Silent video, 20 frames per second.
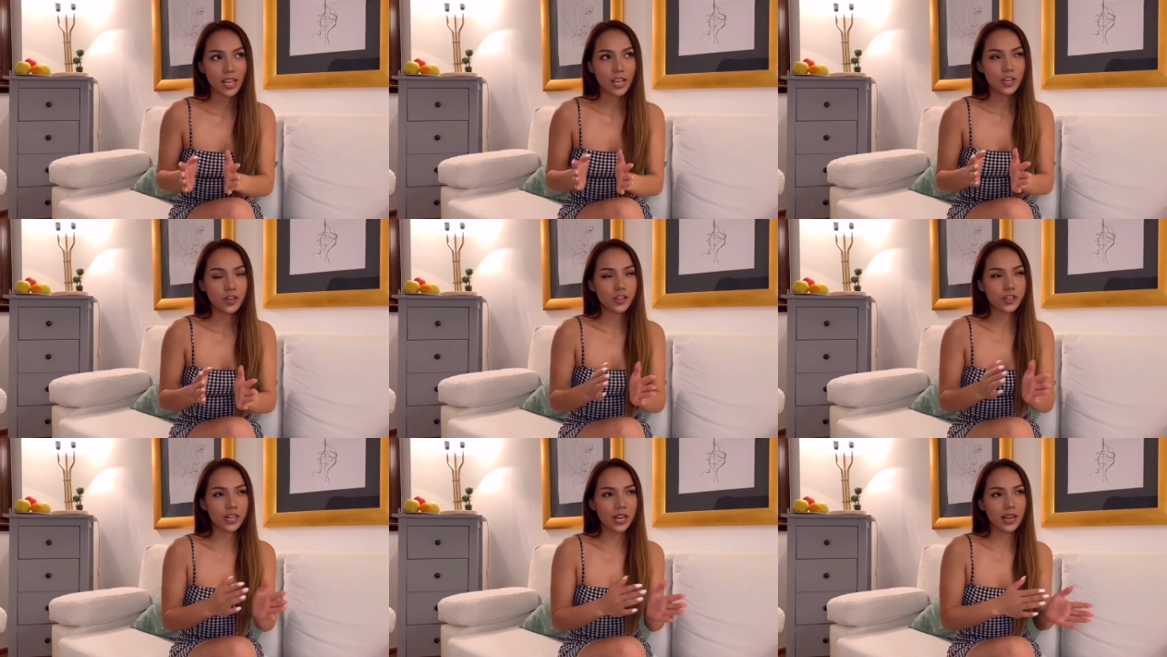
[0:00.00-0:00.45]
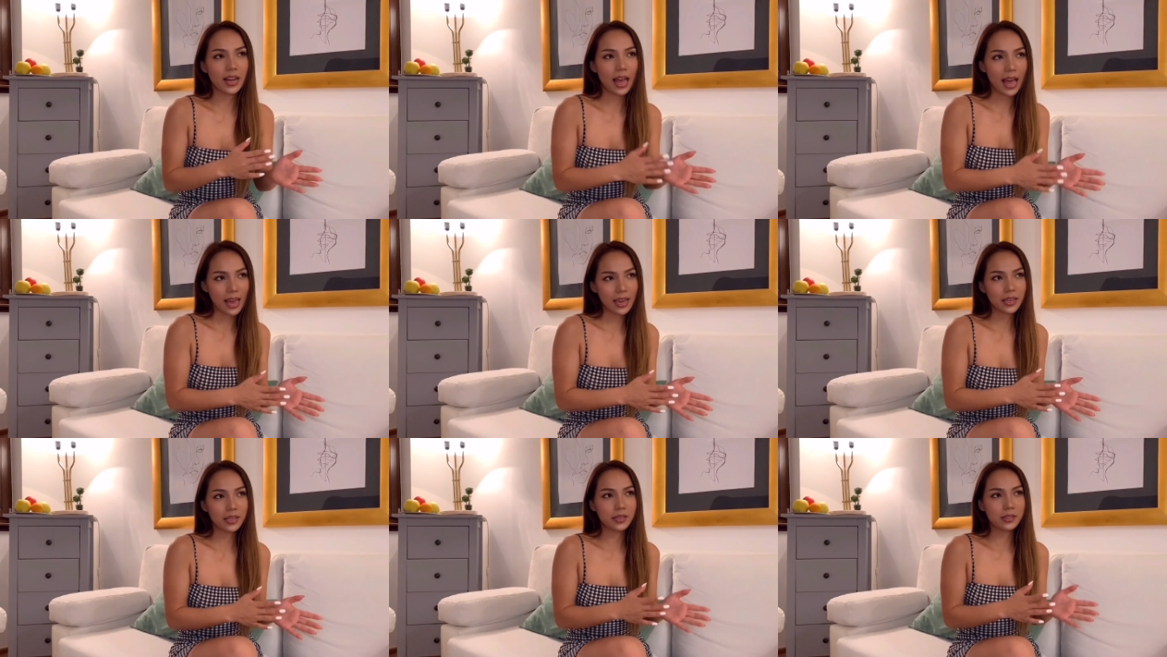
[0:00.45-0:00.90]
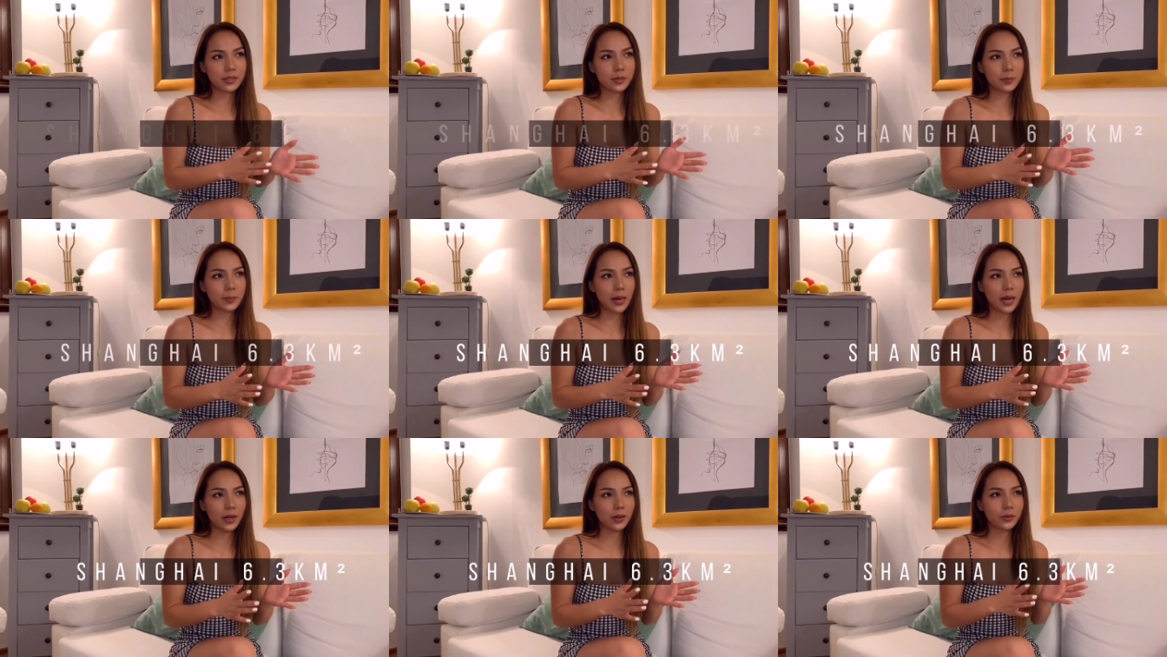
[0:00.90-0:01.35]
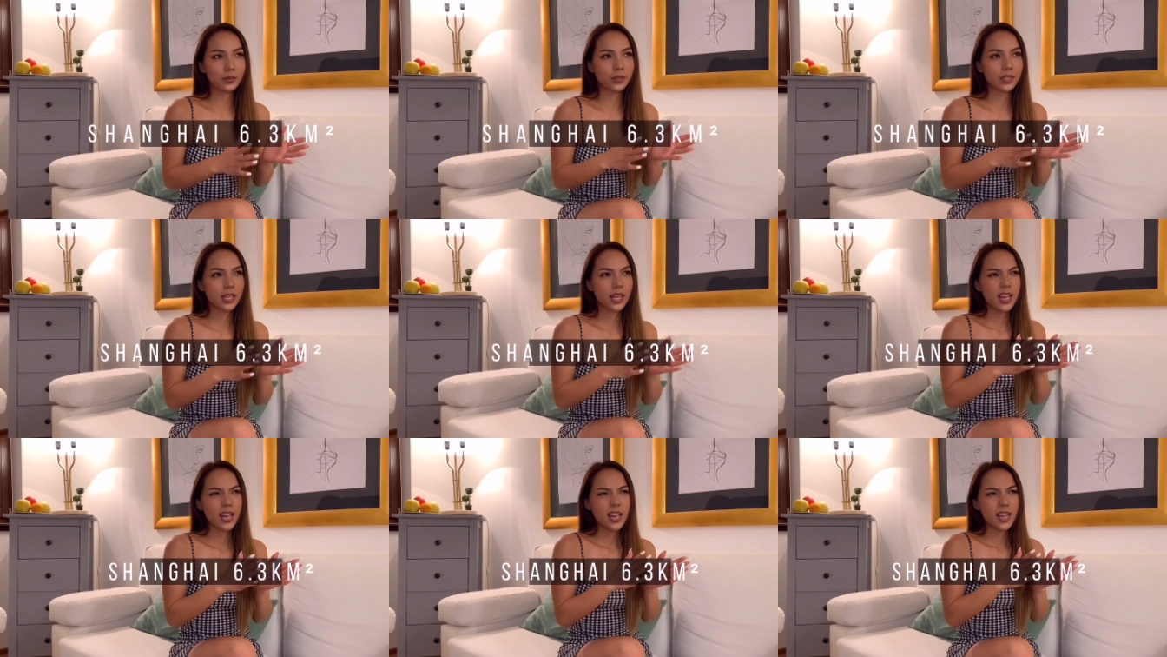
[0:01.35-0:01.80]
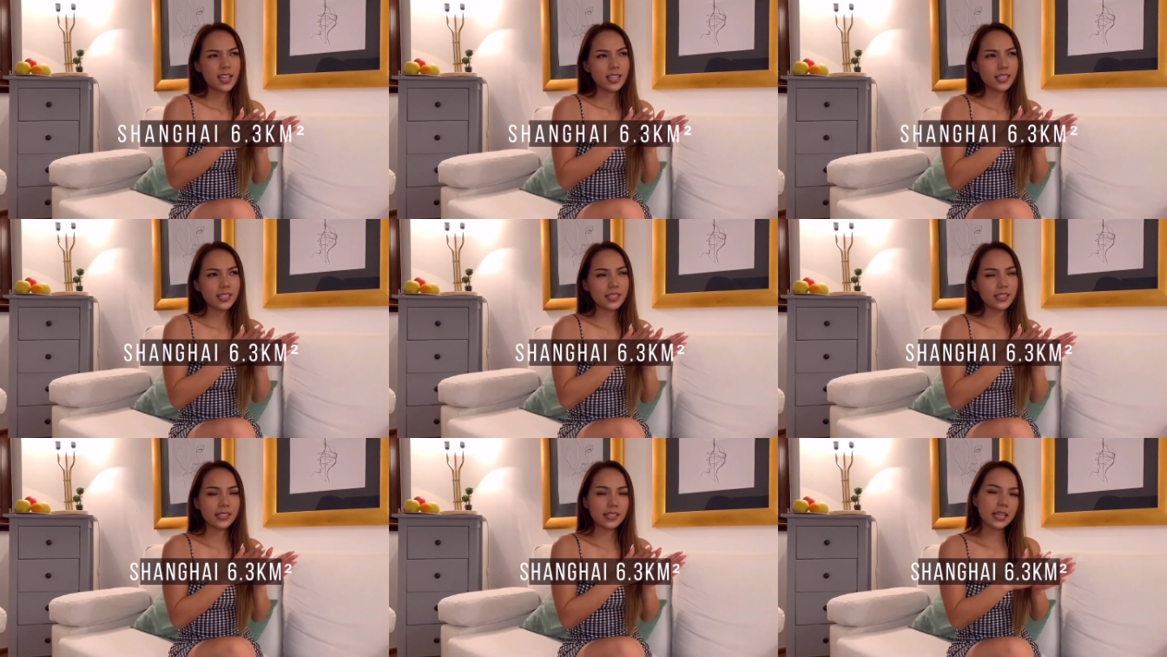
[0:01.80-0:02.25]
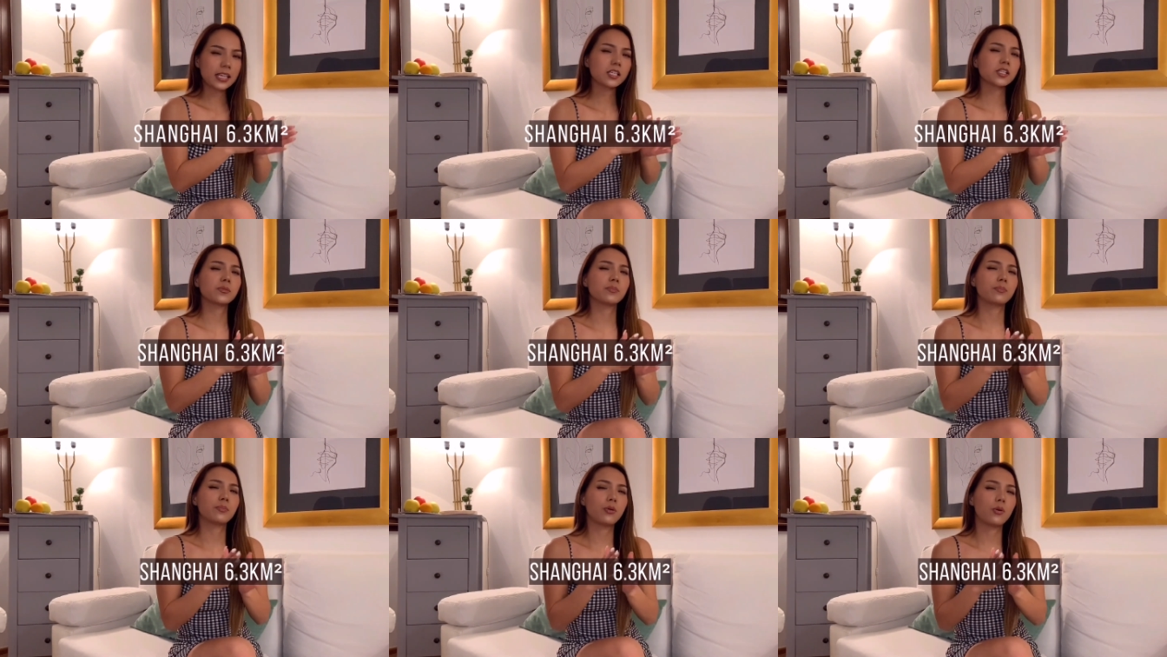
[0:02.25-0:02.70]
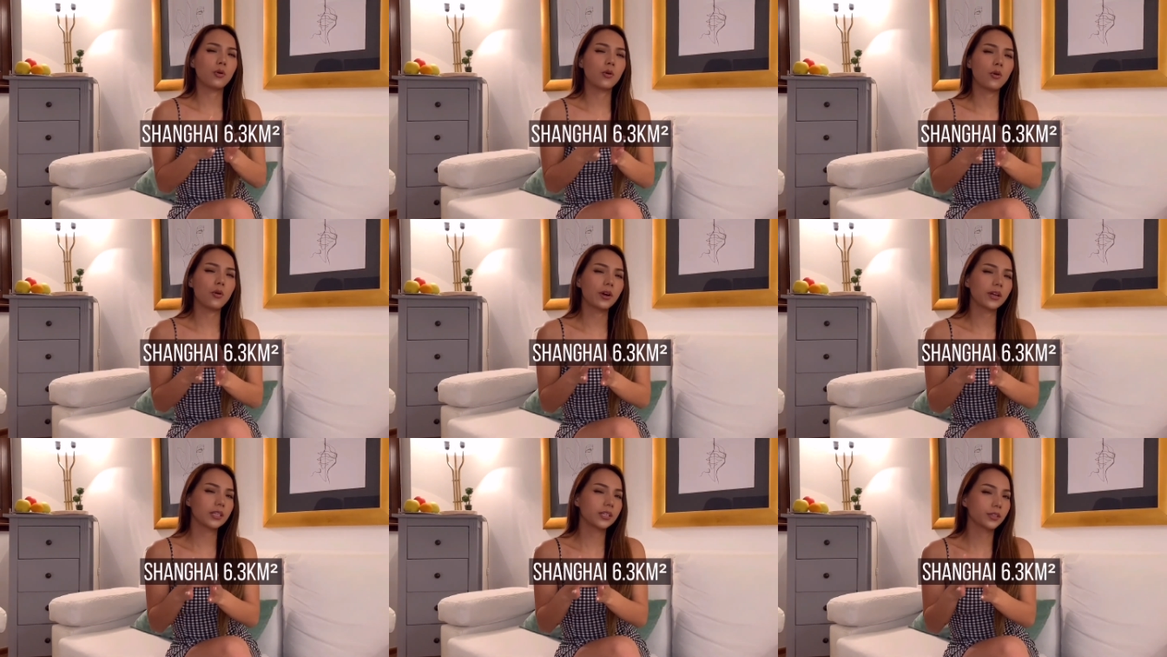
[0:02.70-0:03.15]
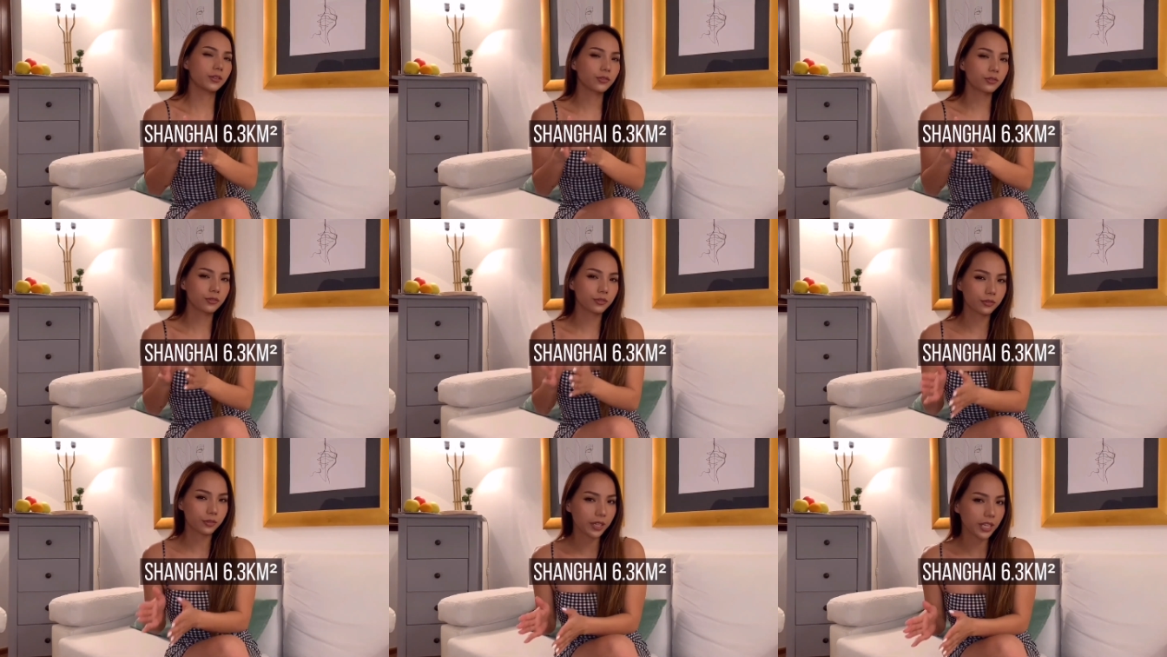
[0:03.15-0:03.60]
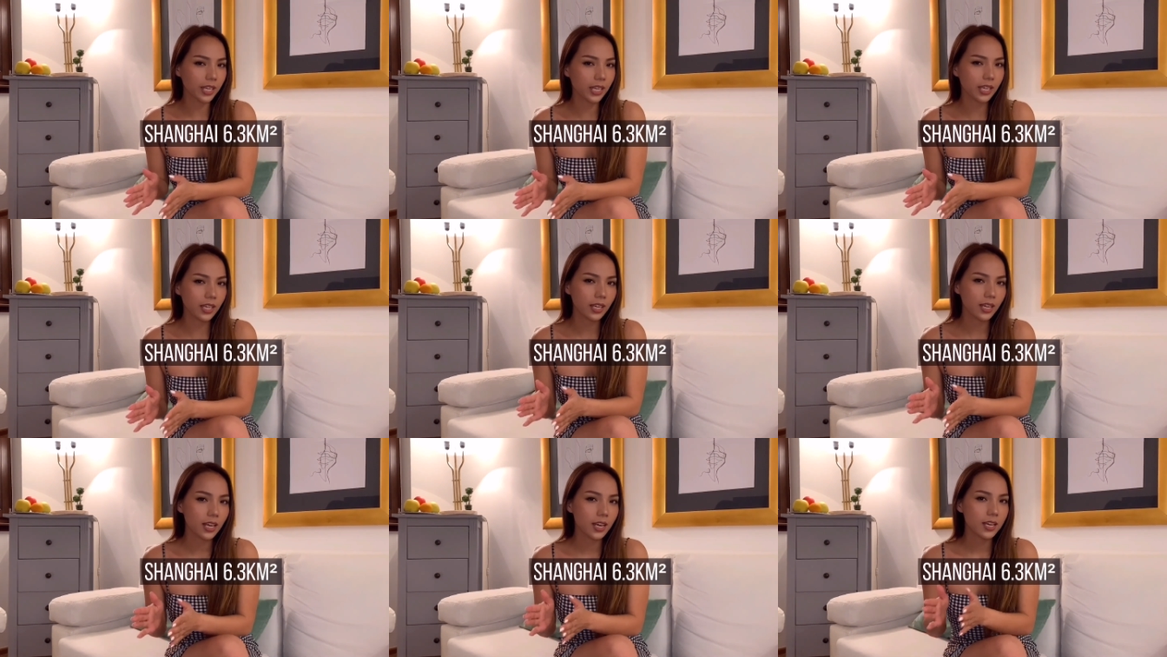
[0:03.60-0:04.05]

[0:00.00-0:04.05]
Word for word: Shanghai is about 6.3